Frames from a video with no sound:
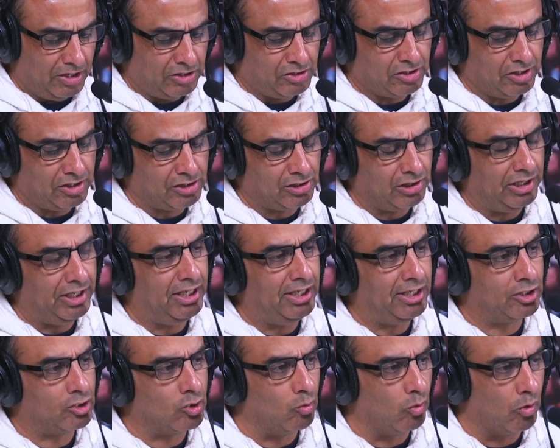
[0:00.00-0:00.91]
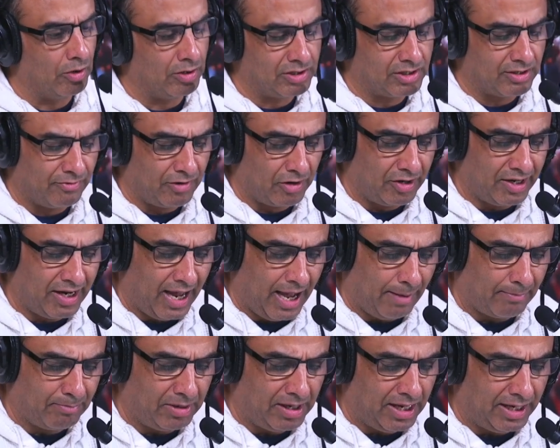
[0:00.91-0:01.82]
This is leaning towards a
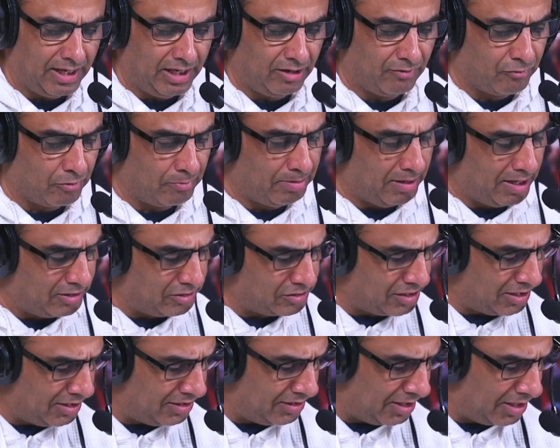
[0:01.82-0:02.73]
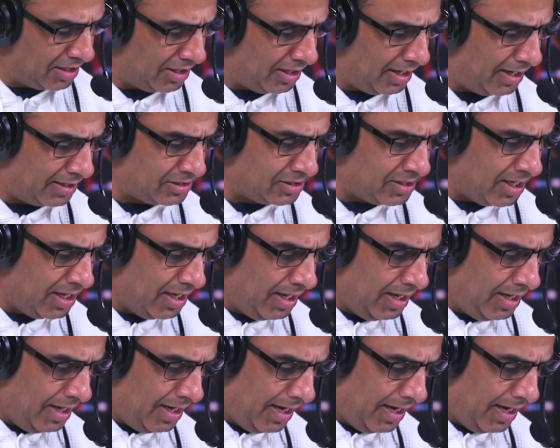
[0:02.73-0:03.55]
very happy ending for Pettersson and the Canucks.